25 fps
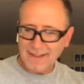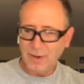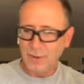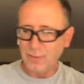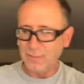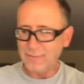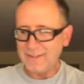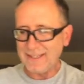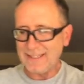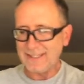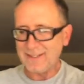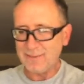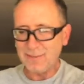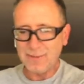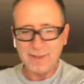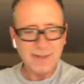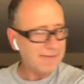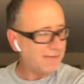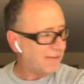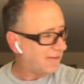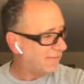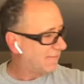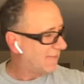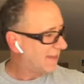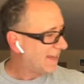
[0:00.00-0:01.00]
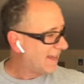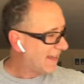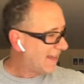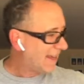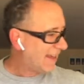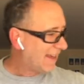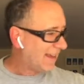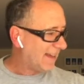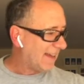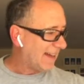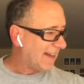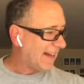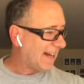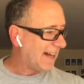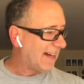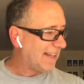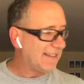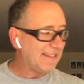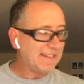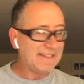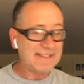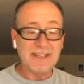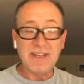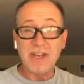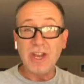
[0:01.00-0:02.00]
Oh, that's one of them.
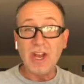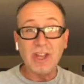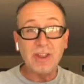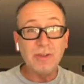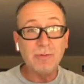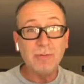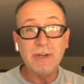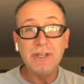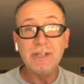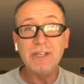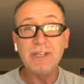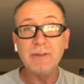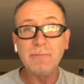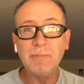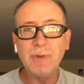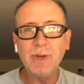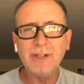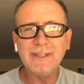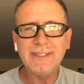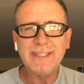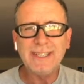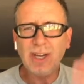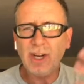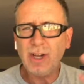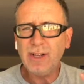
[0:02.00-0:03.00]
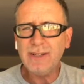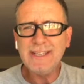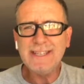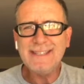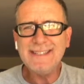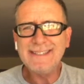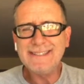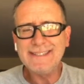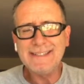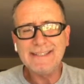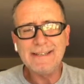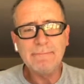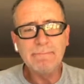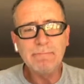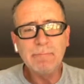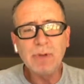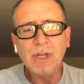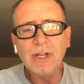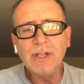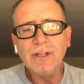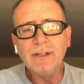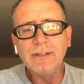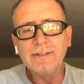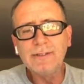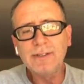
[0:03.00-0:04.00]
This is another one you could build. And all these
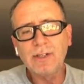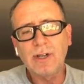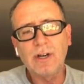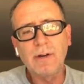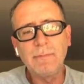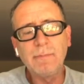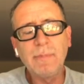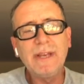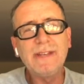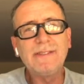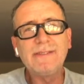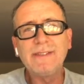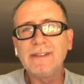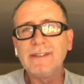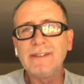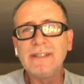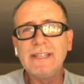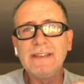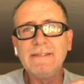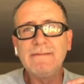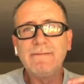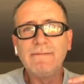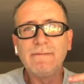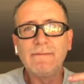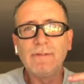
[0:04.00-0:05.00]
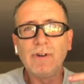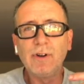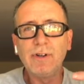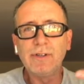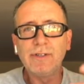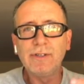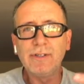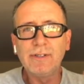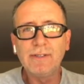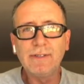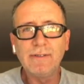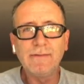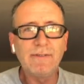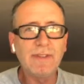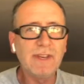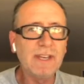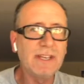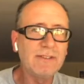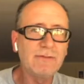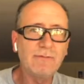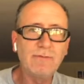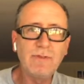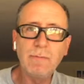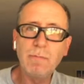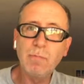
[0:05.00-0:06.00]
builds are basically versions of
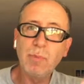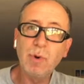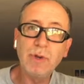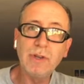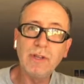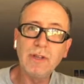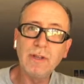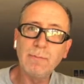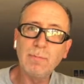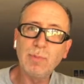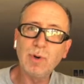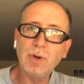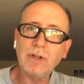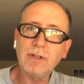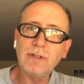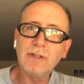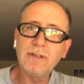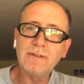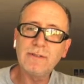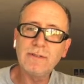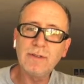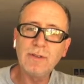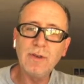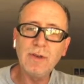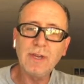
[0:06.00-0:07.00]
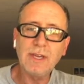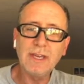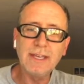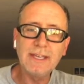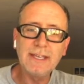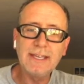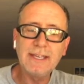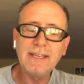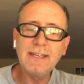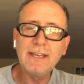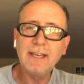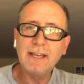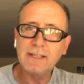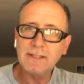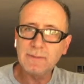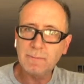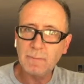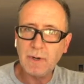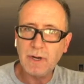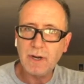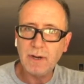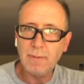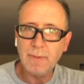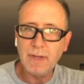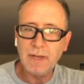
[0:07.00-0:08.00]
things we put in the booklet so you can
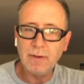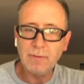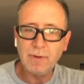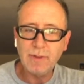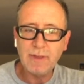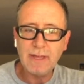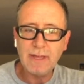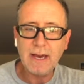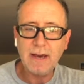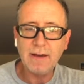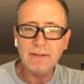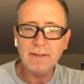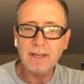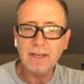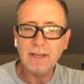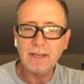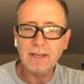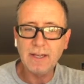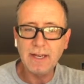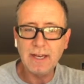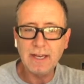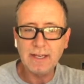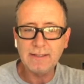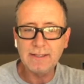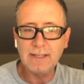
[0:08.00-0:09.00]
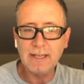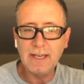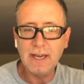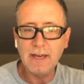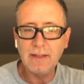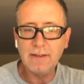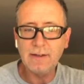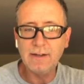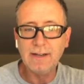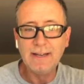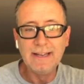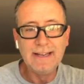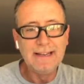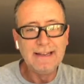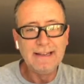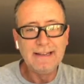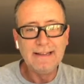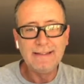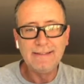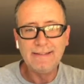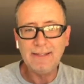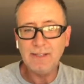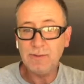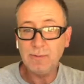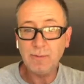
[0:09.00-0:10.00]
experiment how they connect together.
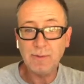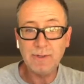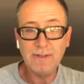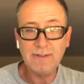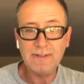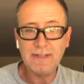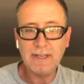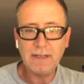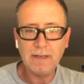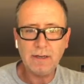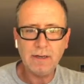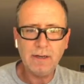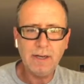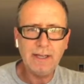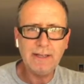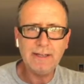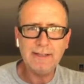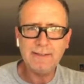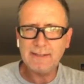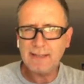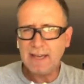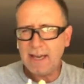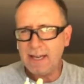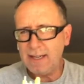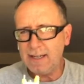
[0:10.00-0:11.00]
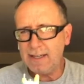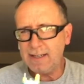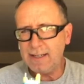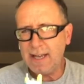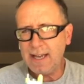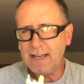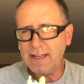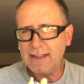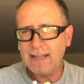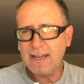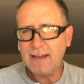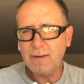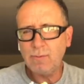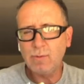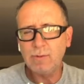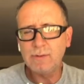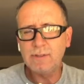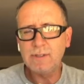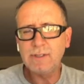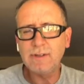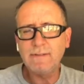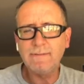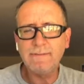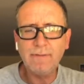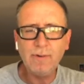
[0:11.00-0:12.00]
This one is like, all right, let's kind of take that
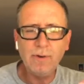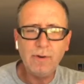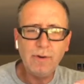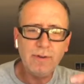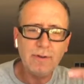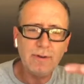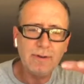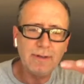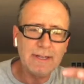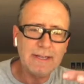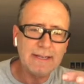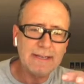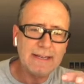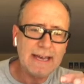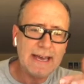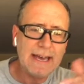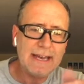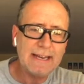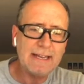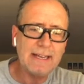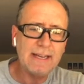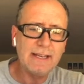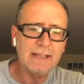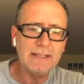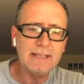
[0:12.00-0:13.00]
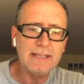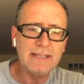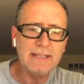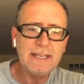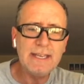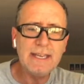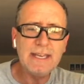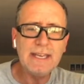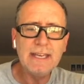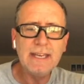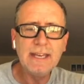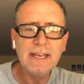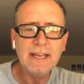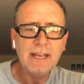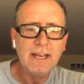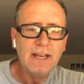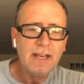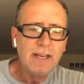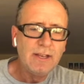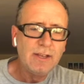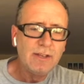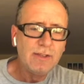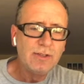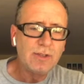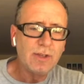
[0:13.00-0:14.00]
one step further and then add a LED.
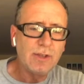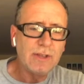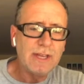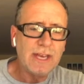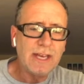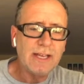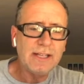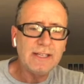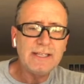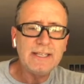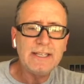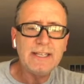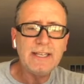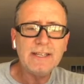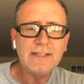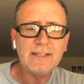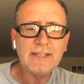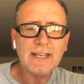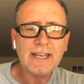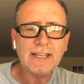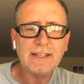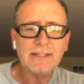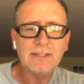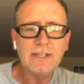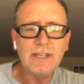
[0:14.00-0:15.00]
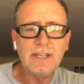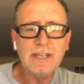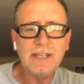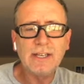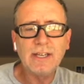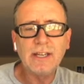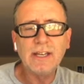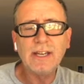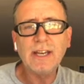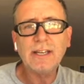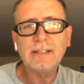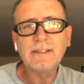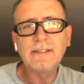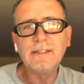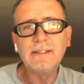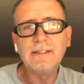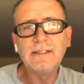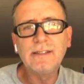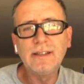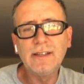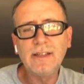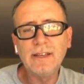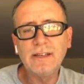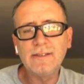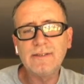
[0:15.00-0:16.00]
So the LED is actually
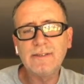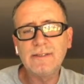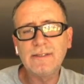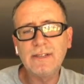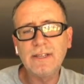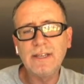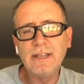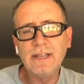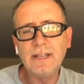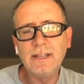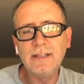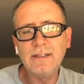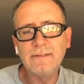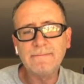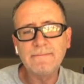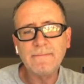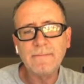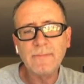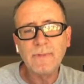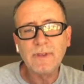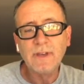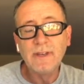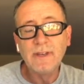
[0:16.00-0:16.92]
connected to this in